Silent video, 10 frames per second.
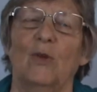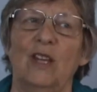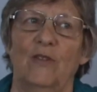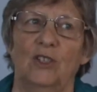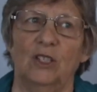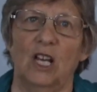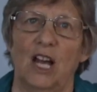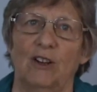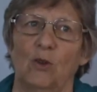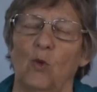So we have just
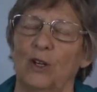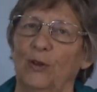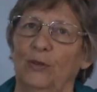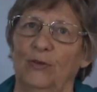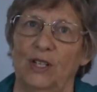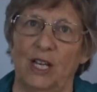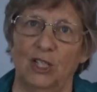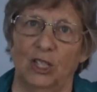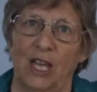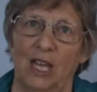hired a wonderful
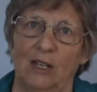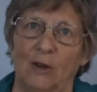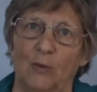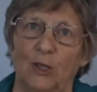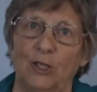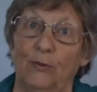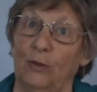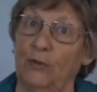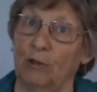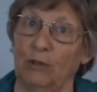financial aid person for
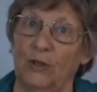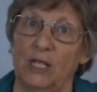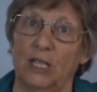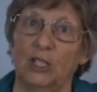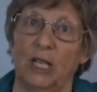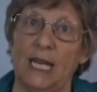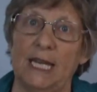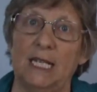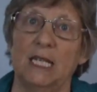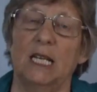federal financial
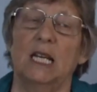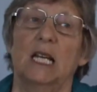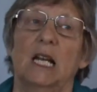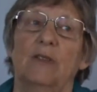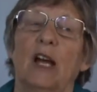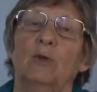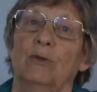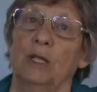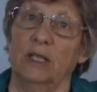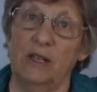aid that will
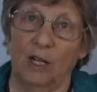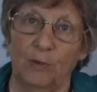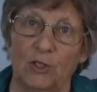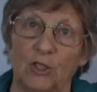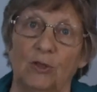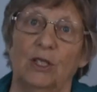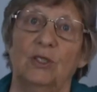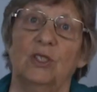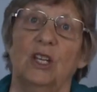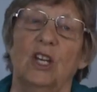really help the
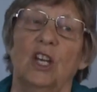students.